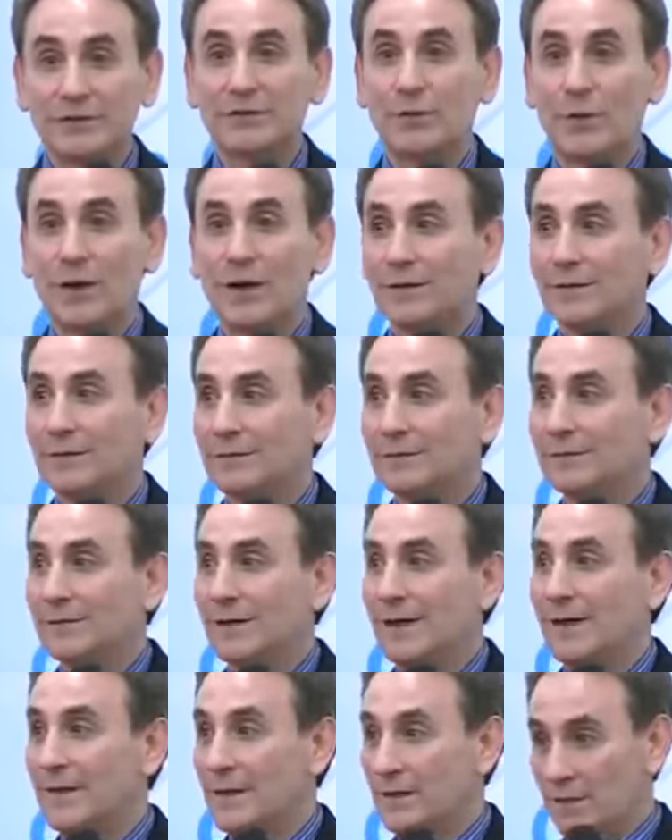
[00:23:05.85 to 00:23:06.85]
as well.
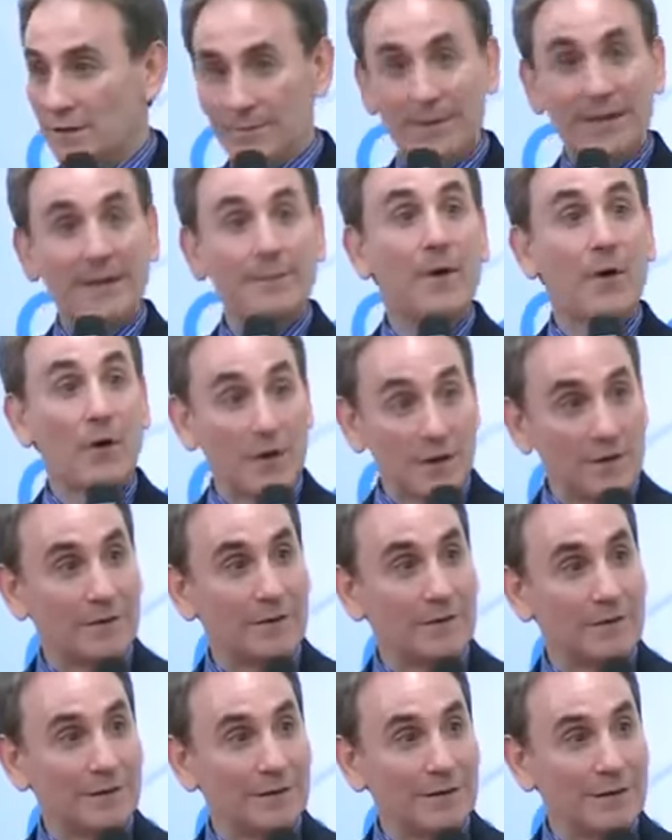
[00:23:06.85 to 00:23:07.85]
And they're a big
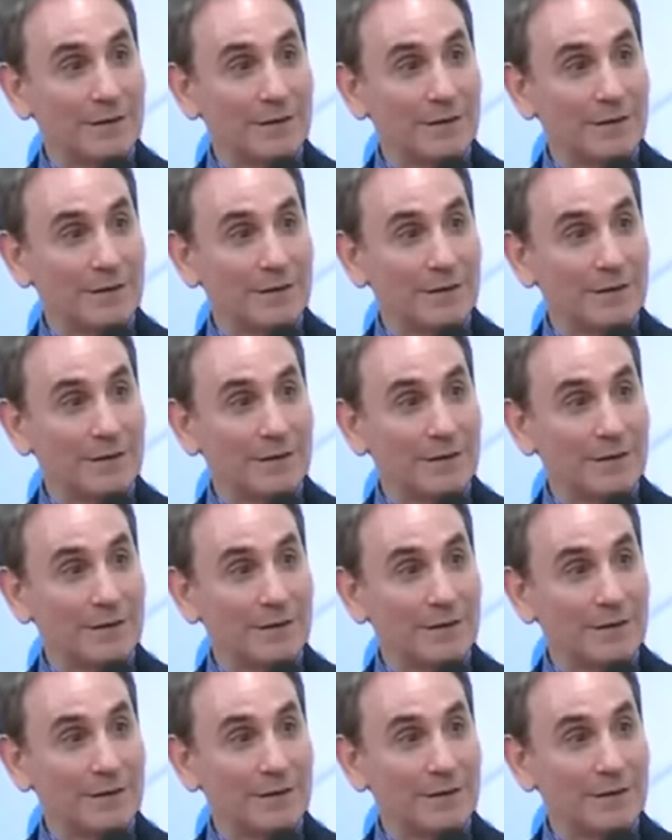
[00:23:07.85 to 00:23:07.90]
partner.